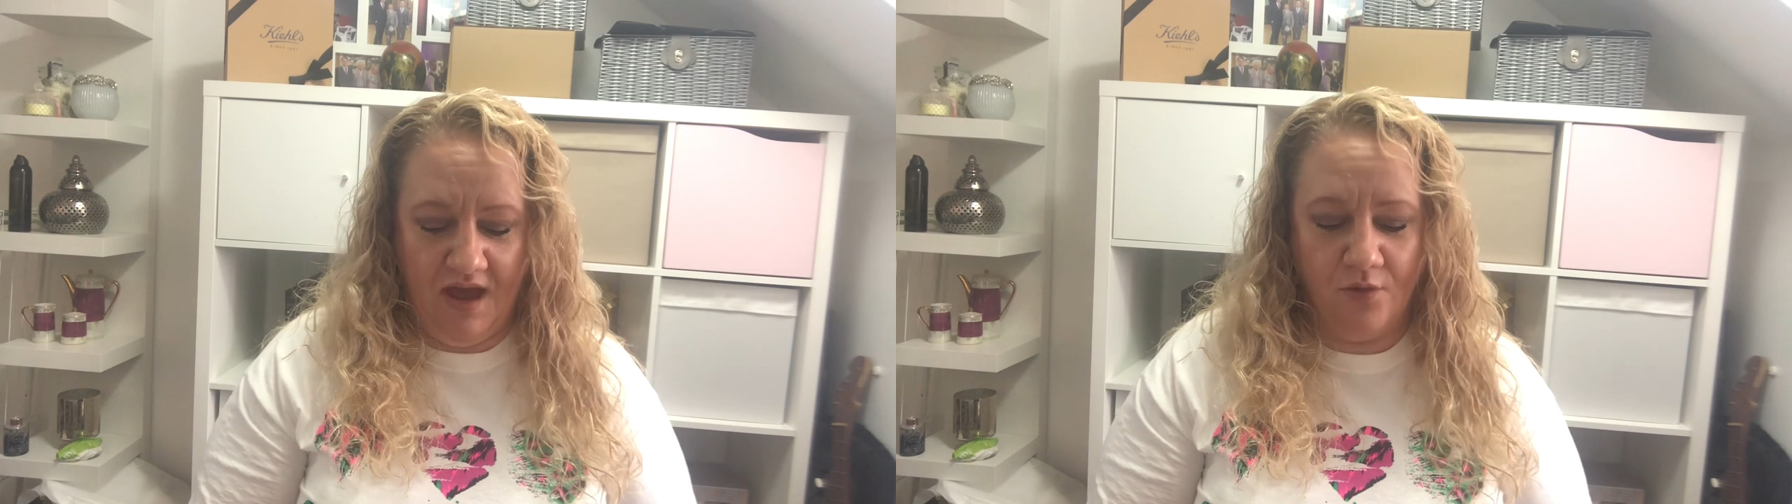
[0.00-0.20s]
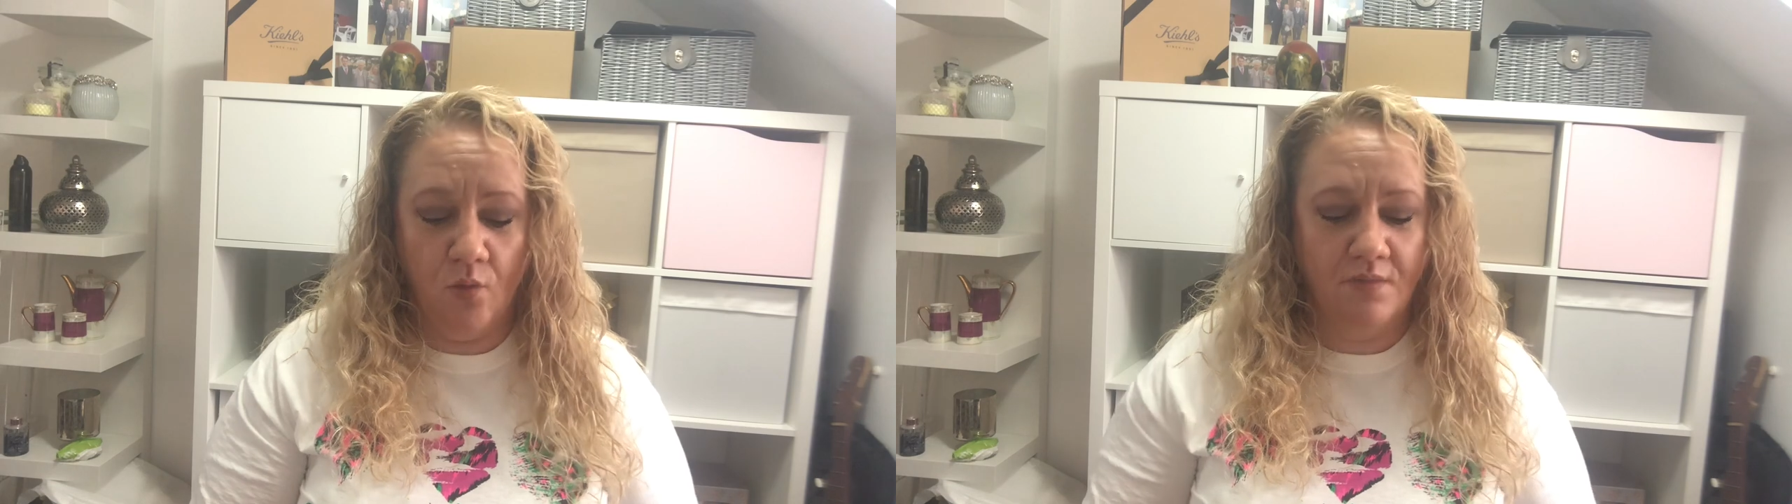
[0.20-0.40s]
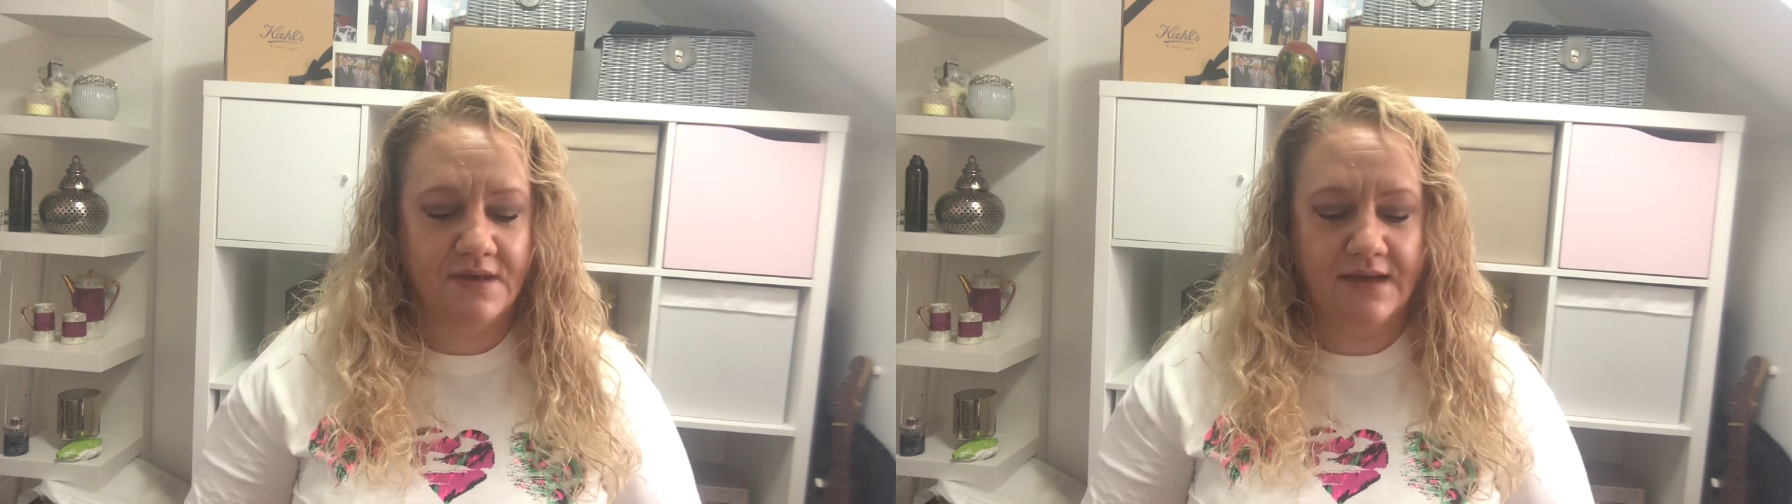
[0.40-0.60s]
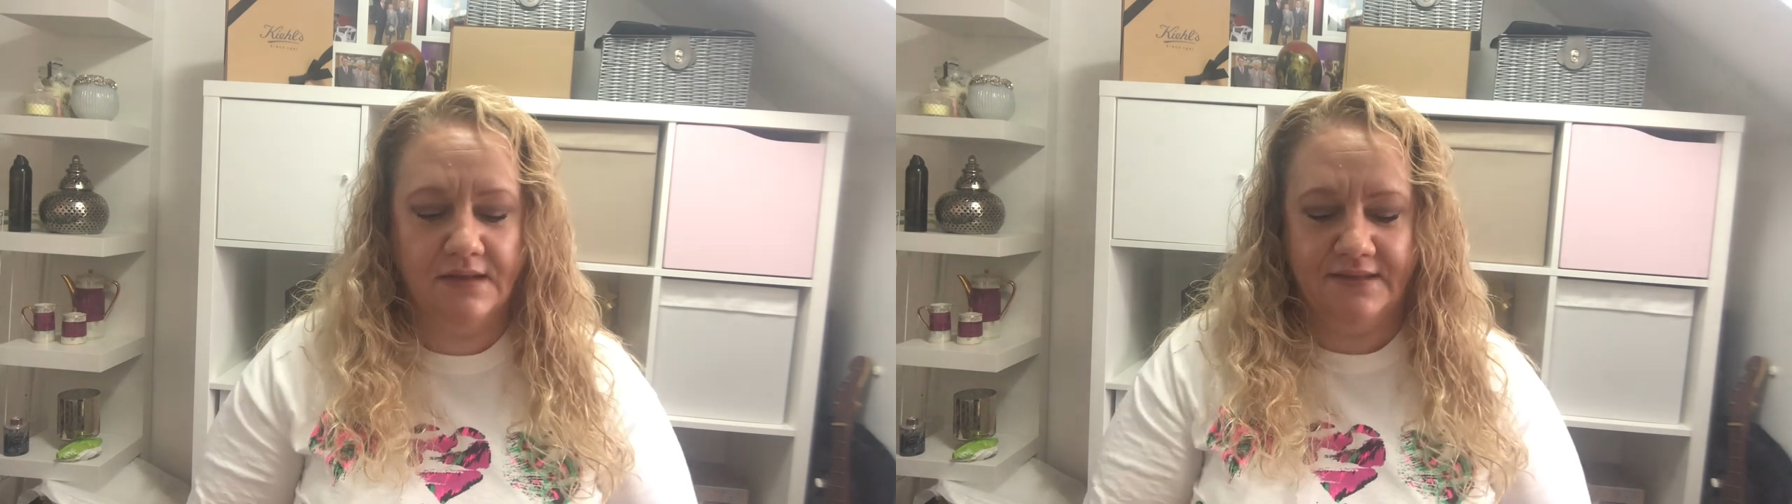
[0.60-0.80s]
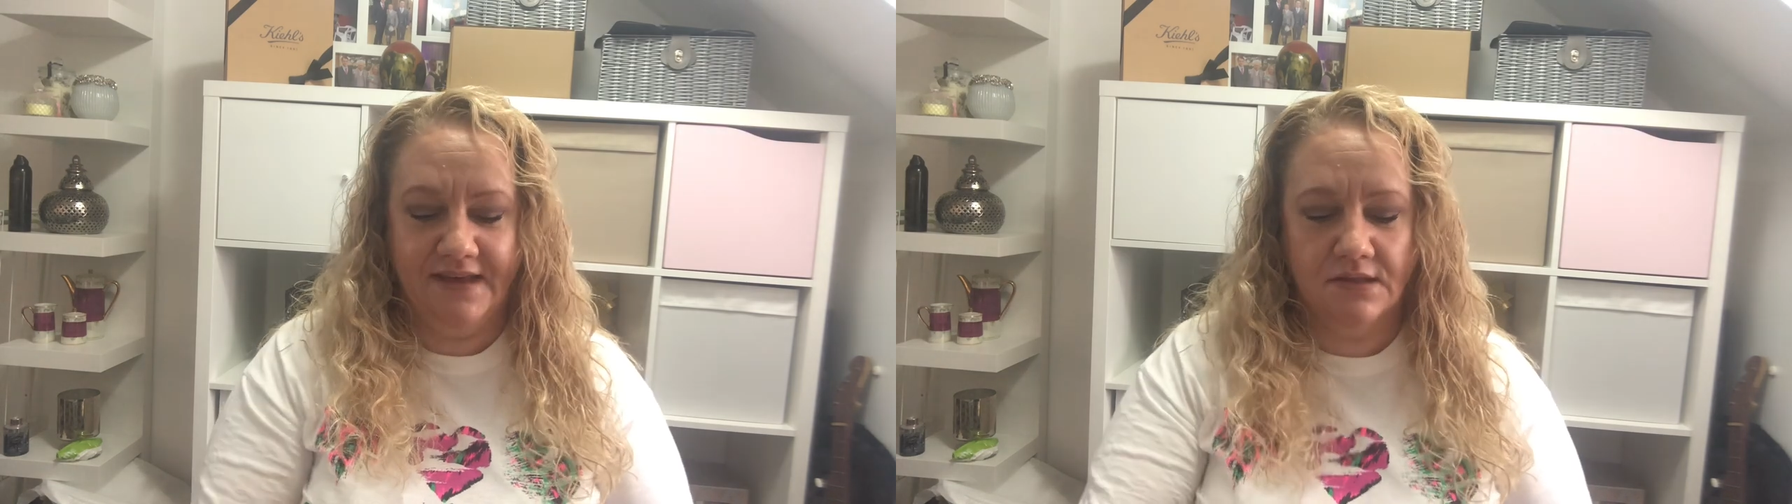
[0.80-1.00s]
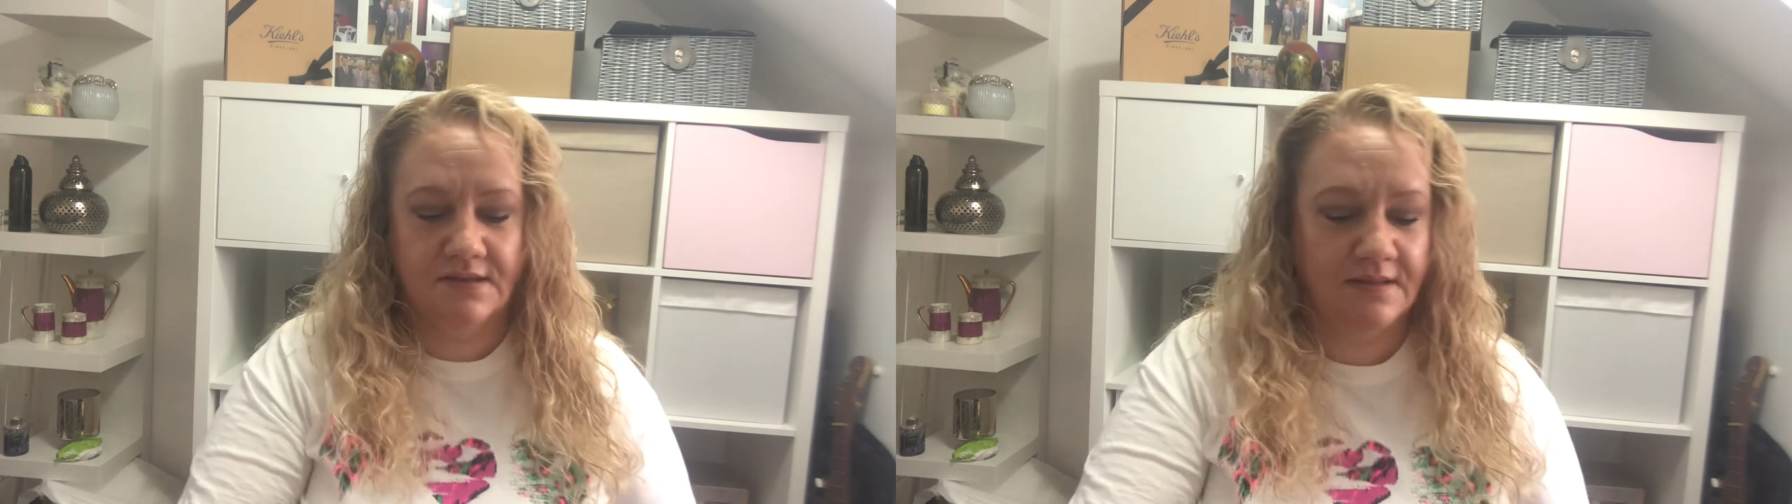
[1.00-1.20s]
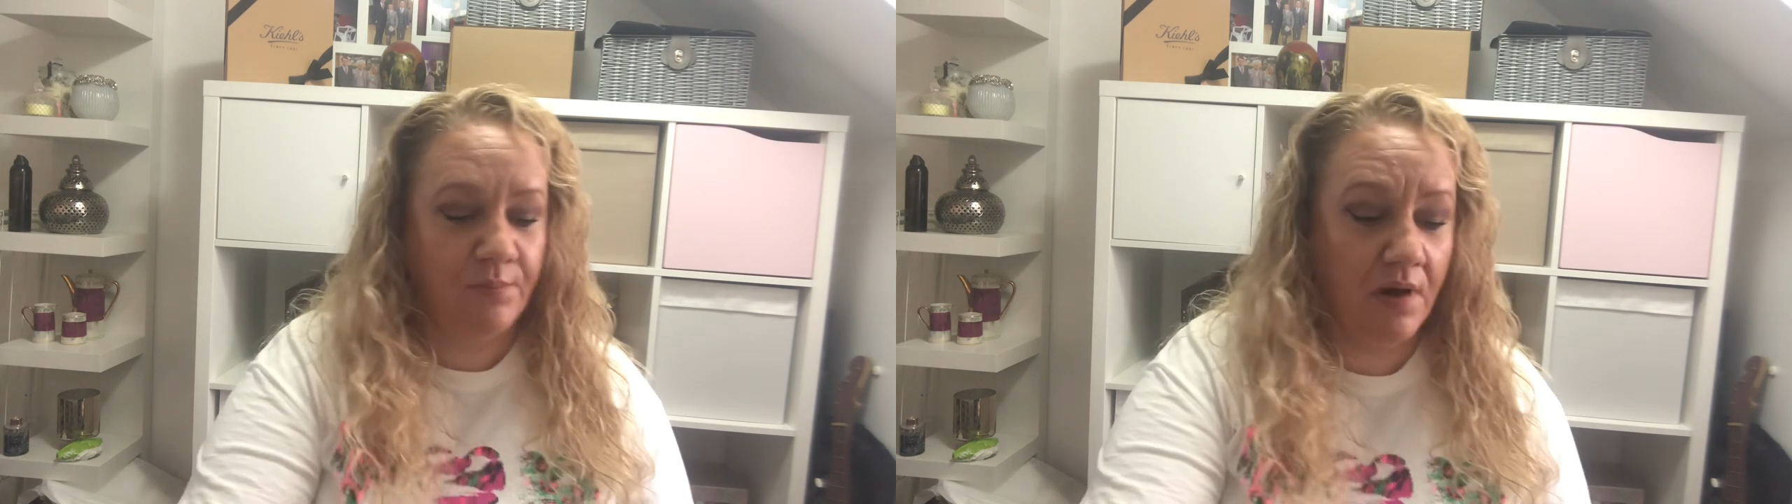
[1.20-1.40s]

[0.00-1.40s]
know I'm kind of late to the